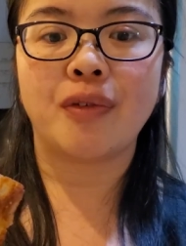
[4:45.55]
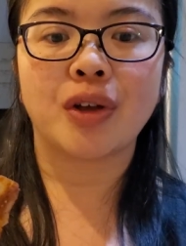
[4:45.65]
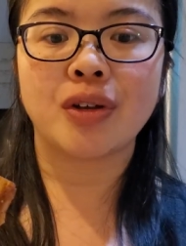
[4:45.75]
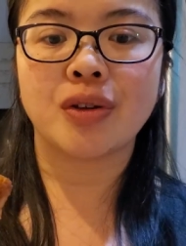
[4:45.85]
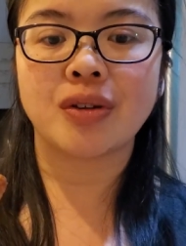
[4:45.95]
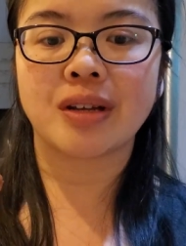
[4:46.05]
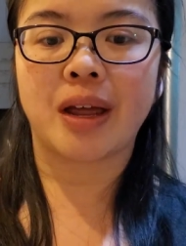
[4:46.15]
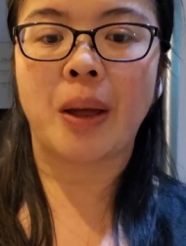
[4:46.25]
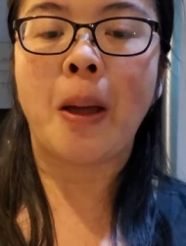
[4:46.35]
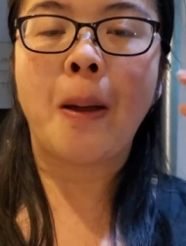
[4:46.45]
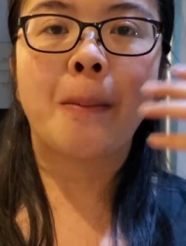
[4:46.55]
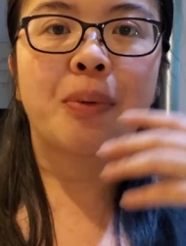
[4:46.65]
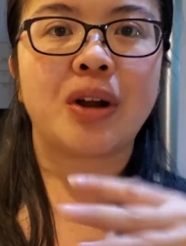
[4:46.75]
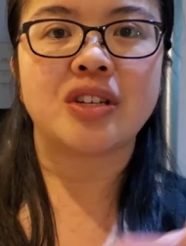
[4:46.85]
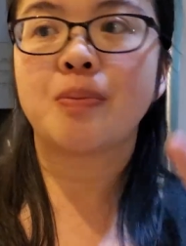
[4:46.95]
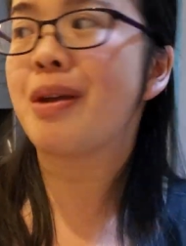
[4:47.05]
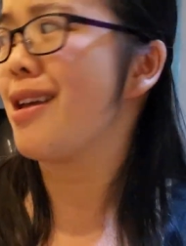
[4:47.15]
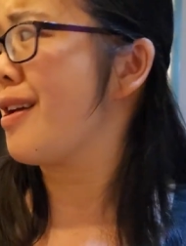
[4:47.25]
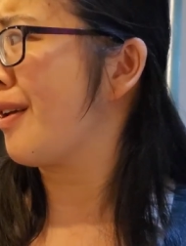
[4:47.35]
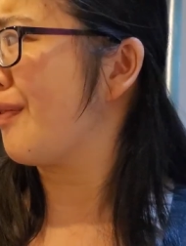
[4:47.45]
You can use like braised
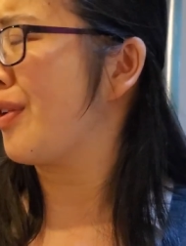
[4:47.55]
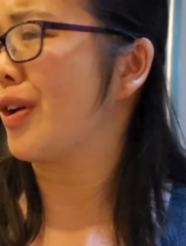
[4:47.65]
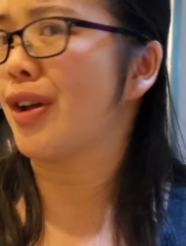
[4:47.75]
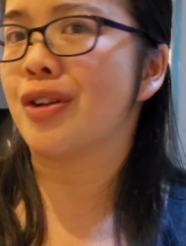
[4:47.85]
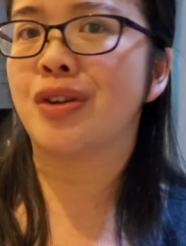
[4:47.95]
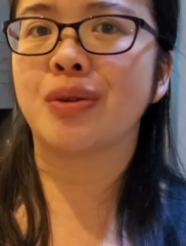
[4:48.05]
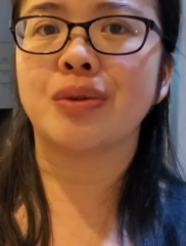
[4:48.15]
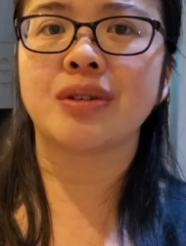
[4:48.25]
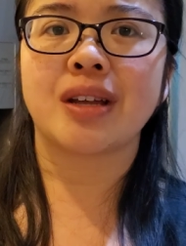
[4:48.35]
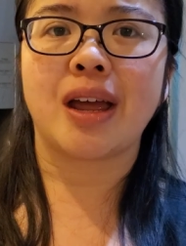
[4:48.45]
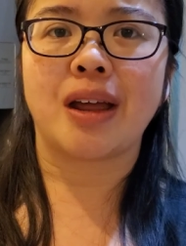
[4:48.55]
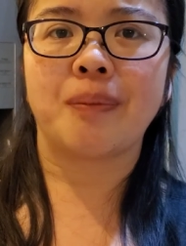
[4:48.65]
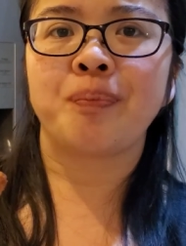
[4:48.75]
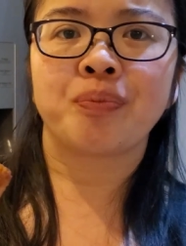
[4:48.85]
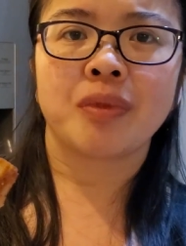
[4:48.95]
beef, you can use like